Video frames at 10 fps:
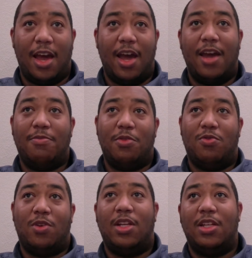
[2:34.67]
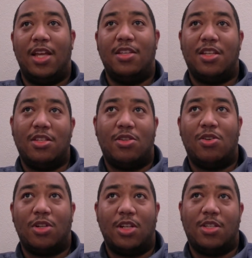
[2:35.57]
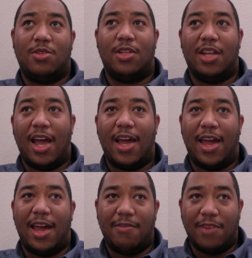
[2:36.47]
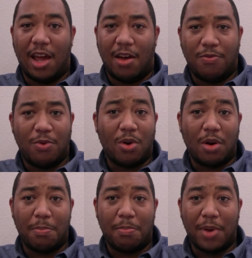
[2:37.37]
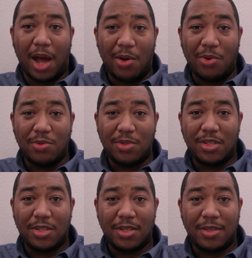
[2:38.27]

I've been running that Xencenter cluster that I have now for about,